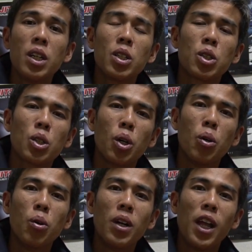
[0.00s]

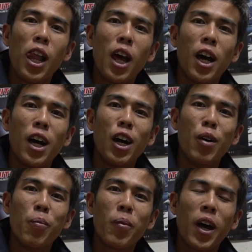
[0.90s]
So
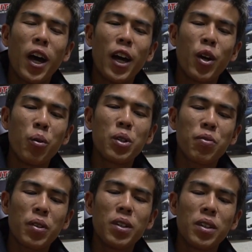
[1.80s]
I always
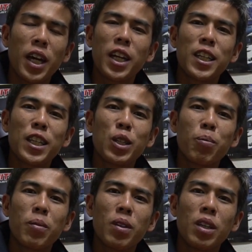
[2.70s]
feel that
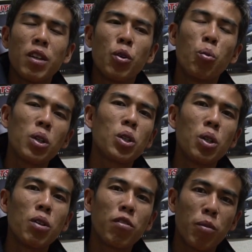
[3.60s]
if you want to
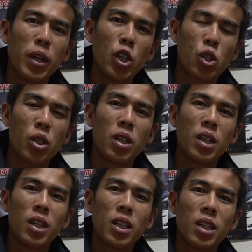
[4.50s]
know information,
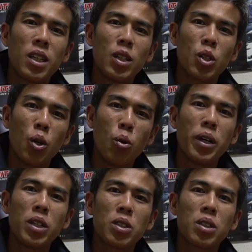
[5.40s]
it's
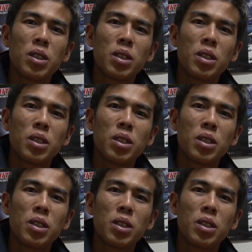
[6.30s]
always